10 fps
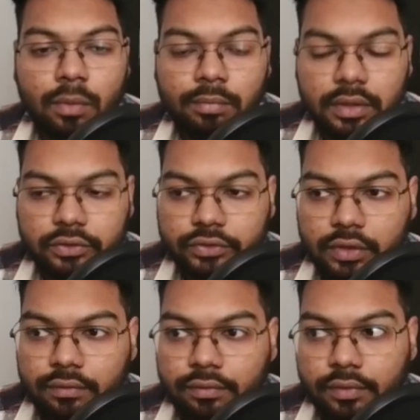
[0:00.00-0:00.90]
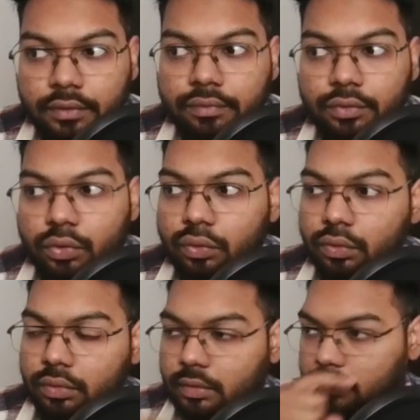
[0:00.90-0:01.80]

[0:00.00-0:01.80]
complex stuff if you